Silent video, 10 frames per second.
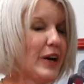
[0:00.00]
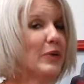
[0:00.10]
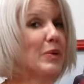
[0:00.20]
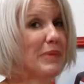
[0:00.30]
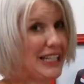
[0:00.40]

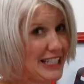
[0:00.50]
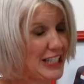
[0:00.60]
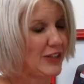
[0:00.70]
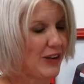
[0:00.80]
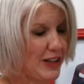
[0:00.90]
Well,
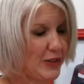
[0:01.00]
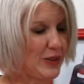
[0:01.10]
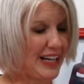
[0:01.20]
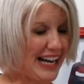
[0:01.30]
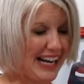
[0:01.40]
Macy's
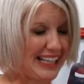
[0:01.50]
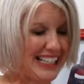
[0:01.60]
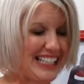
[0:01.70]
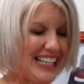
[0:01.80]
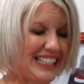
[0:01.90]
followed that,
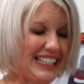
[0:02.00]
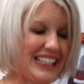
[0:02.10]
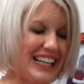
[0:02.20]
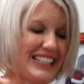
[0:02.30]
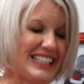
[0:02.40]
and Santa
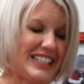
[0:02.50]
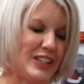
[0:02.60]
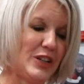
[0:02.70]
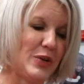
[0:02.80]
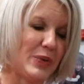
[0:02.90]
Land is
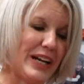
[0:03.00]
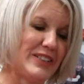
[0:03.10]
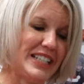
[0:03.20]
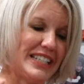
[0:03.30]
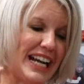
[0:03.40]
still
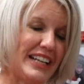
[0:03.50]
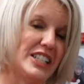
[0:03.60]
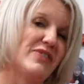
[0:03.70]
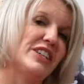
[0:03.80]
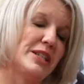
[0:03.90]
around today and
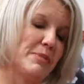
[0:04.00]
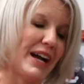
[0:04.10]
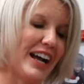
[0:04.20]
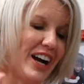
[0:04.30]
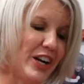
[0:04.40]
is visited
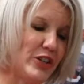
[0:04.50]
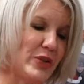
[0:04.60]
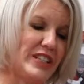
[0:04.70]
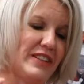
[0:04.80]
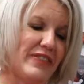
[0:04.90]
by
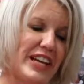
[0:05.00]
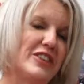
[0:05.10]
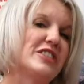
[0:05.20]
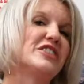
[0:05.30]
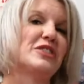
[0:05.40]
hundreds of
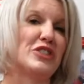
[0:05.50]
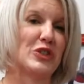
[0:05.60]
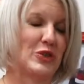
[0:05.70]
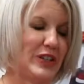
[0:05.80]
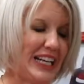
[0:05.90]
thousands of
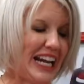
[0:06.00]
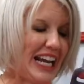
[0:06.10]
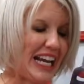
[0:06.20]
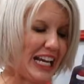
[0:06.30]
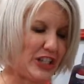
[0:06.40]
children
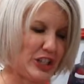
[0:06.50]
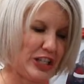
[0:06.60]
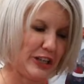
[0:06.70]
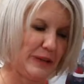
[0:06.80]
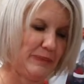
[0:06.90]
each
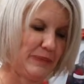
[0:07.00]
year.